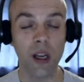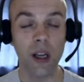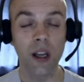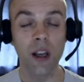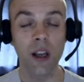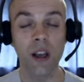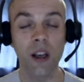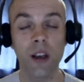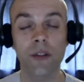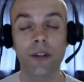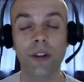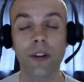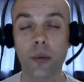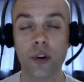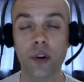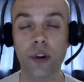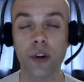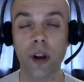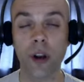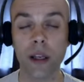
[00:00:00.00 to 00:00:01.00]
If I remember
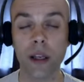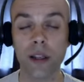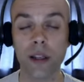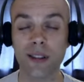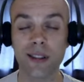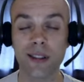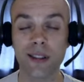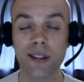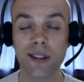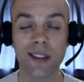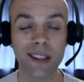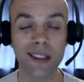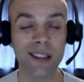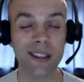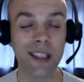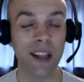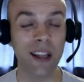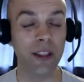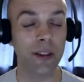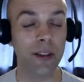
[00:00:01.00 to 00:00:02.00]
correctly, it's the
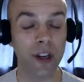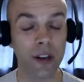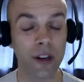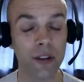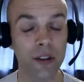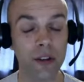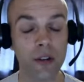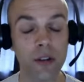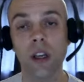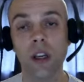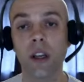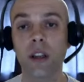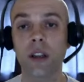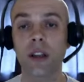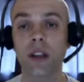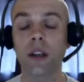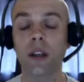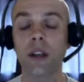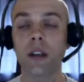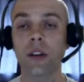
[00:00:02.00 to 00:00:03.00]
16th of January
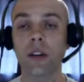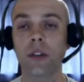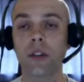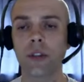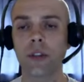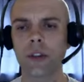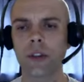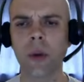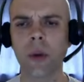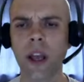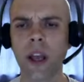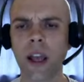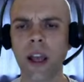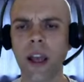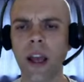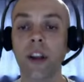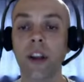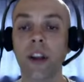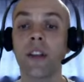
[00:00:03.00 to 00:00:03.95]
off the top of my head.